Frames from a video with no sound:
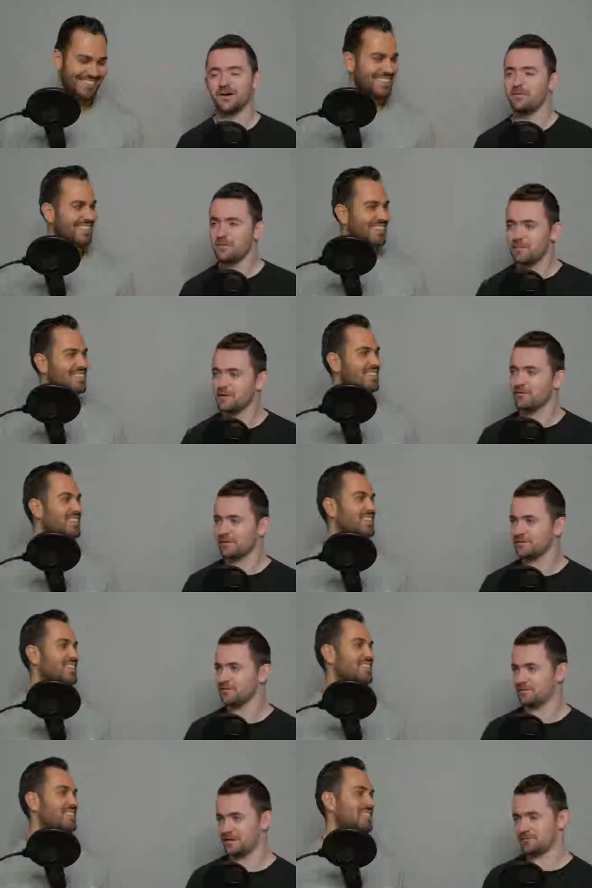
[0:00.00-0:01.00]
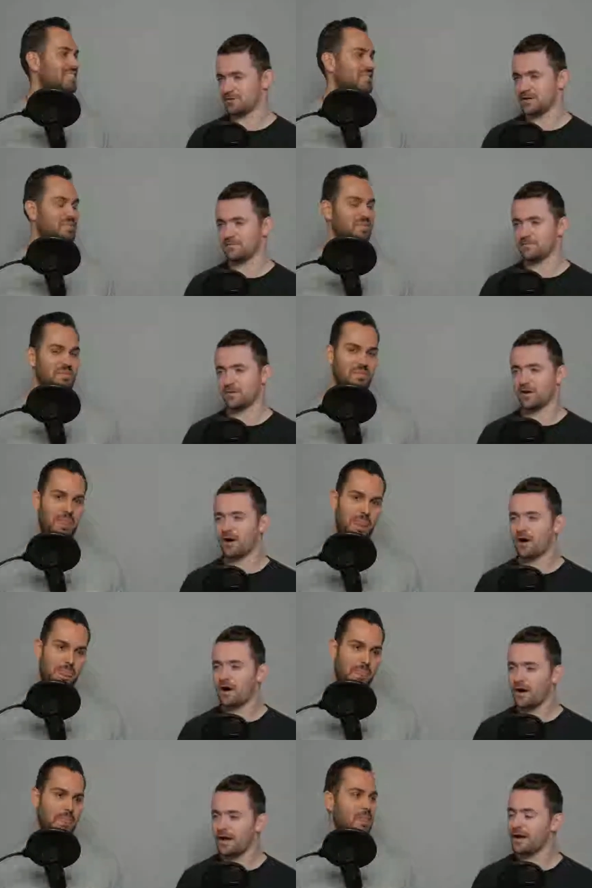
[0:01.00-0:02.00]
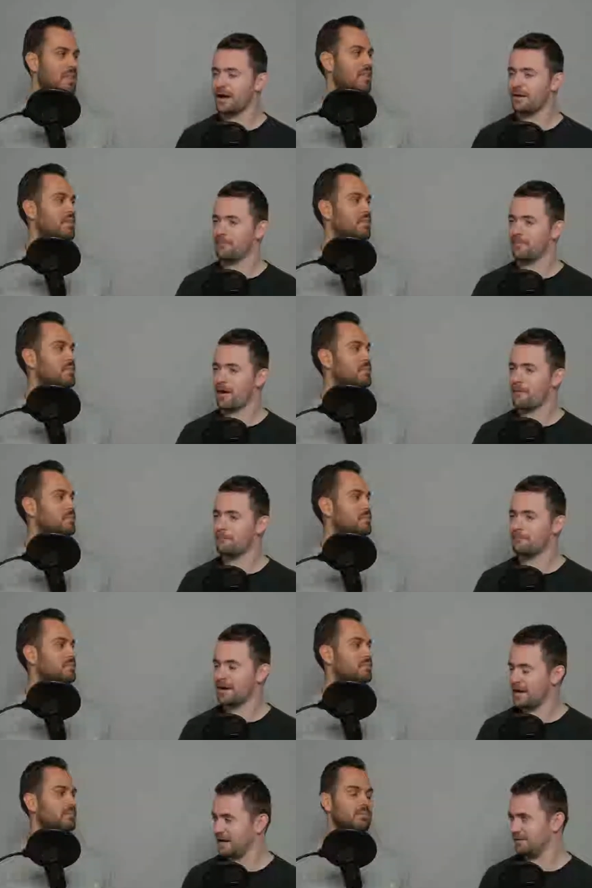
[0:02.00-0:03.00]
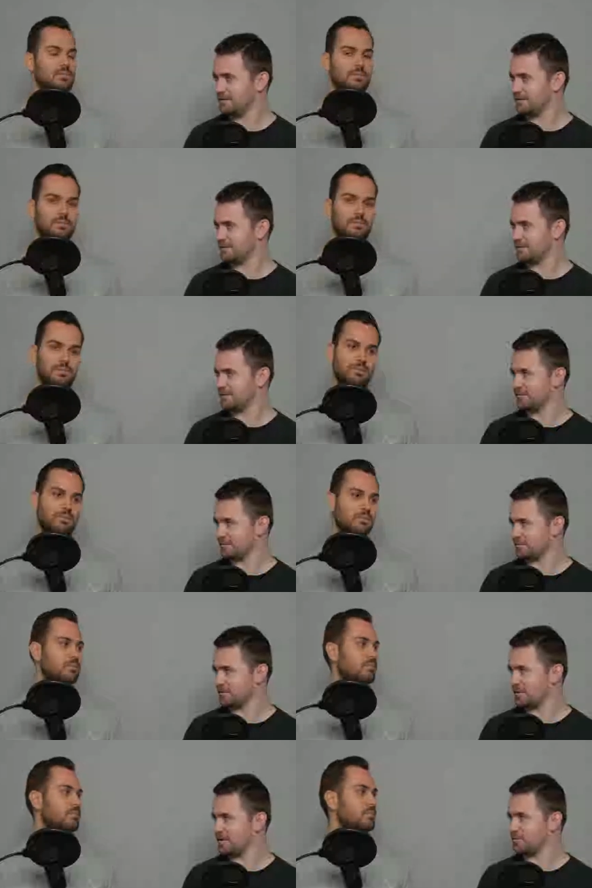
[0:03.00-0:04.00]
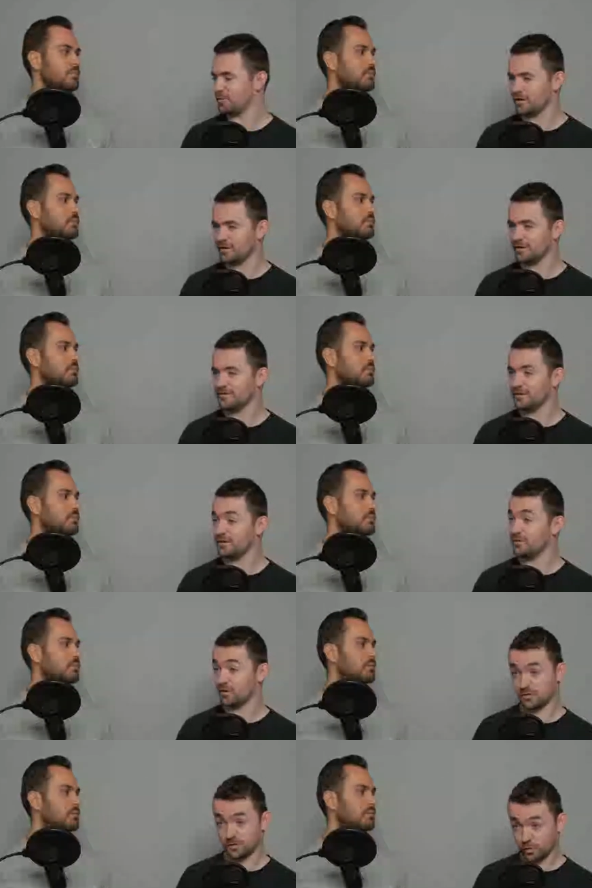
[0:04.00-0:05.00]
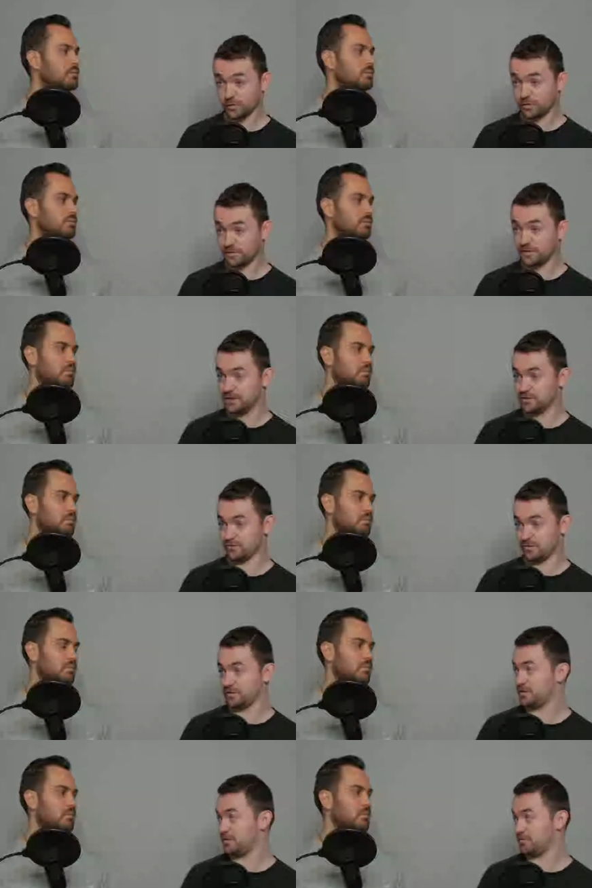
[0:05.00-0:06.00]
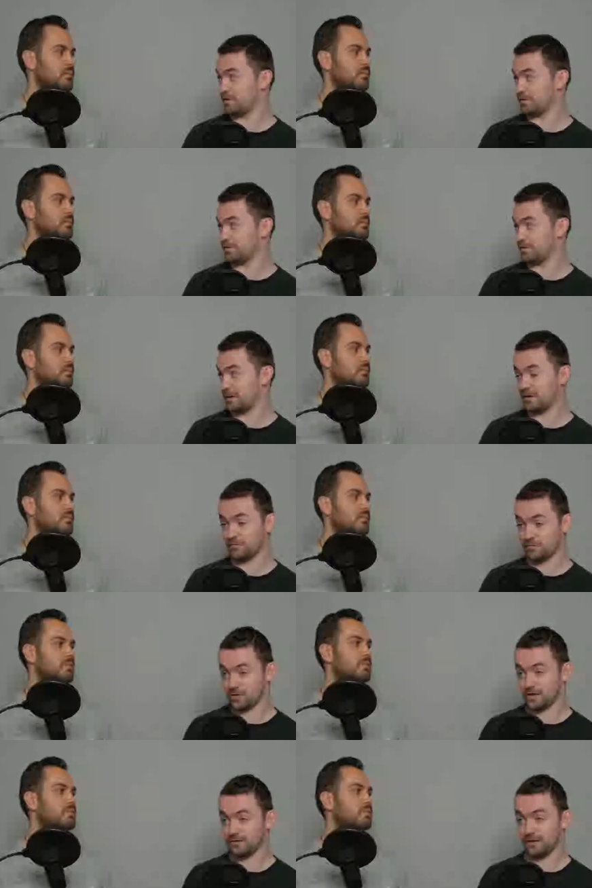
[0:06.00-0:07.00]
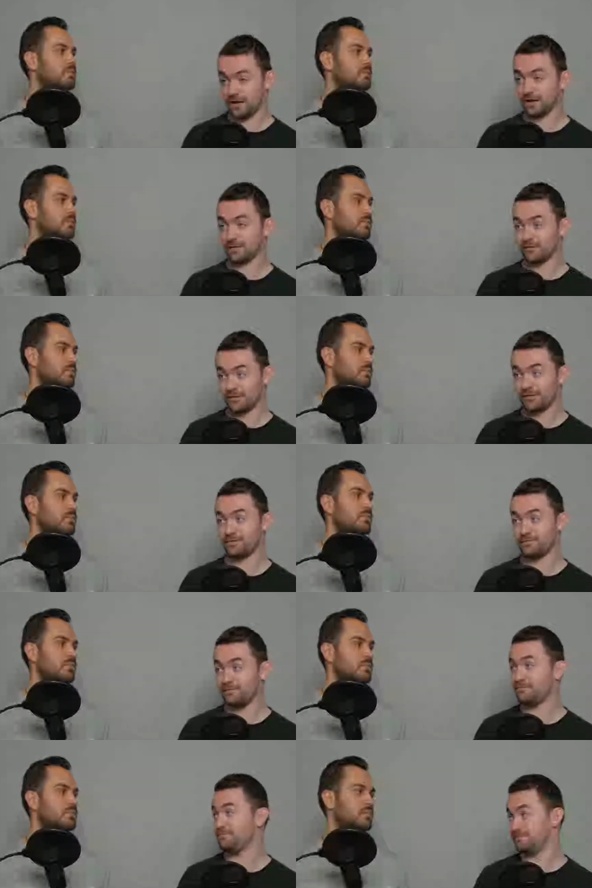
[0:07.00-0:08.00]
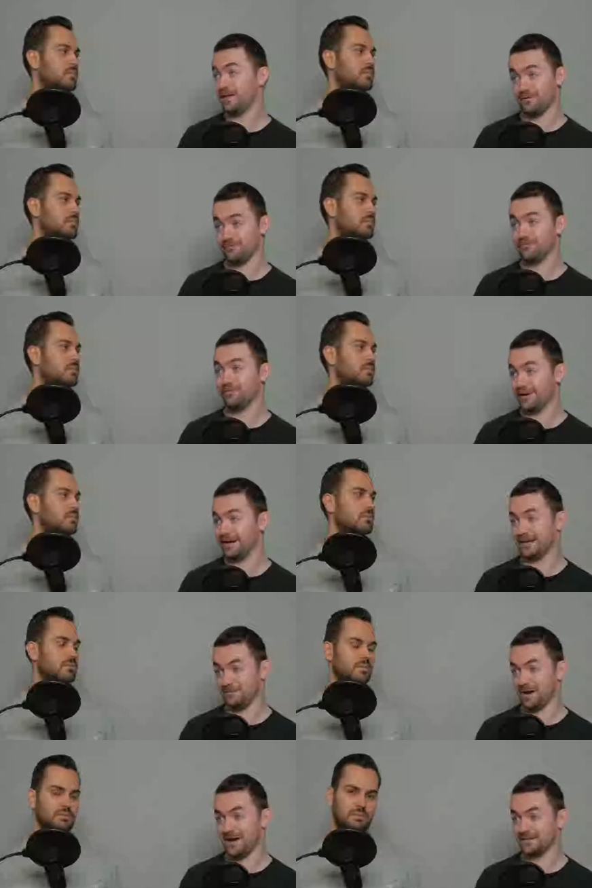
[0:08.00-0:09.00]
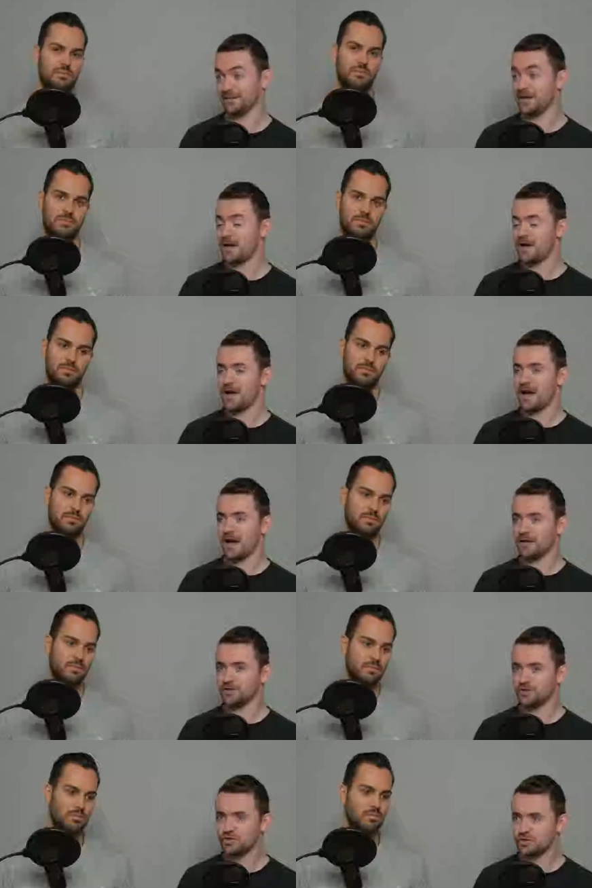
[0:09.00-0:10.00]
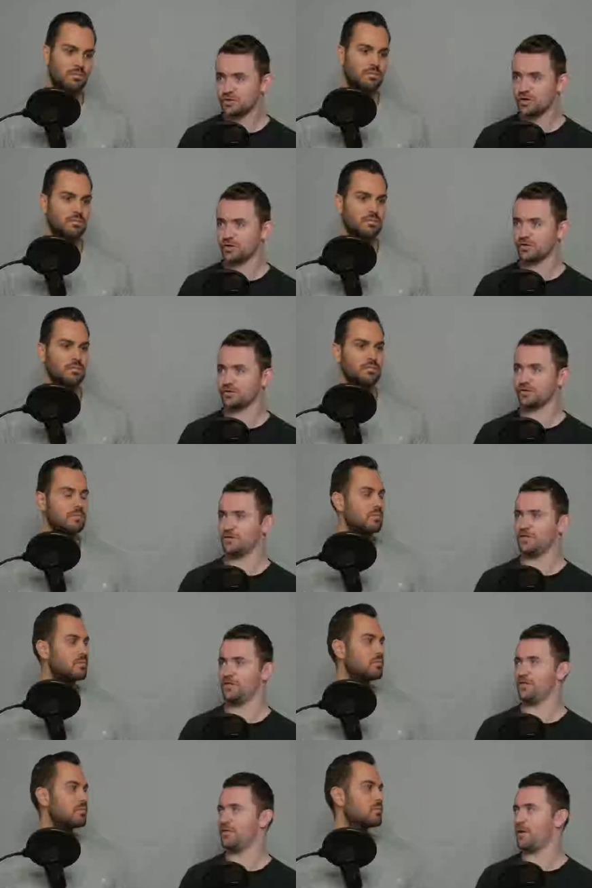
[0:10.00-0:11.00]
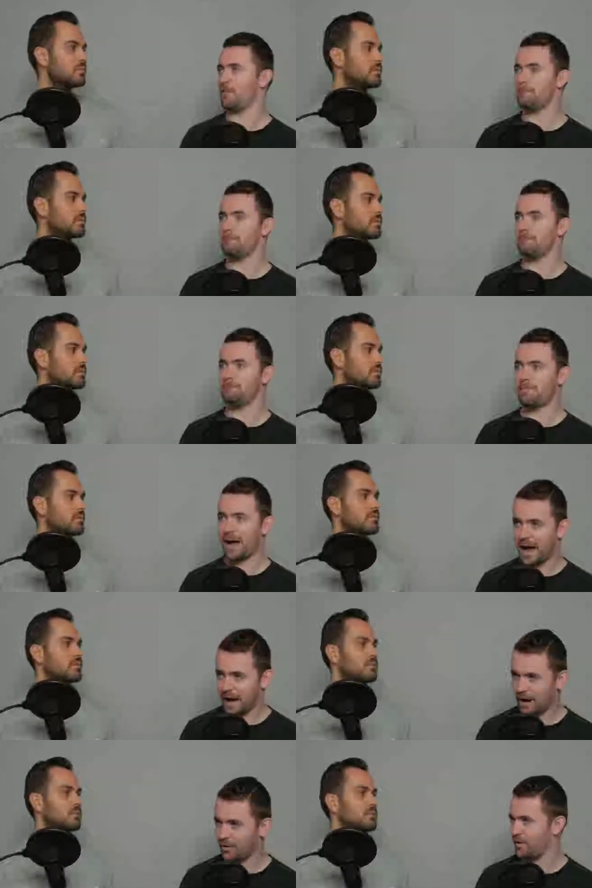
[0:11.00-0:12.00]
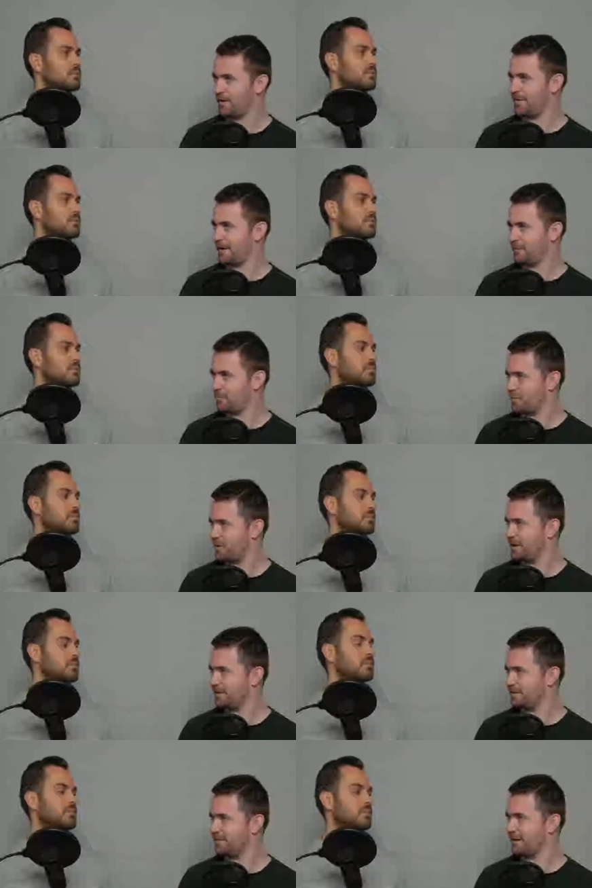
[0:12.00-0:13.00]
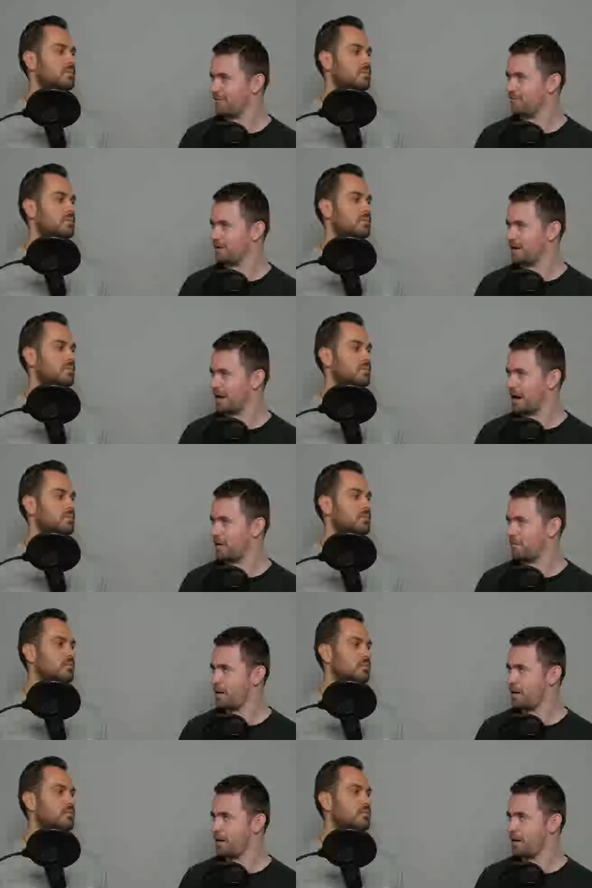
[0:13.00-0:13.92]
Speaker 1: no i'm a big wrestling fan right but i am amazed sometimes when i see the sorts of injuries these wrestlers have right they they're really bad and just the power they put into their rehab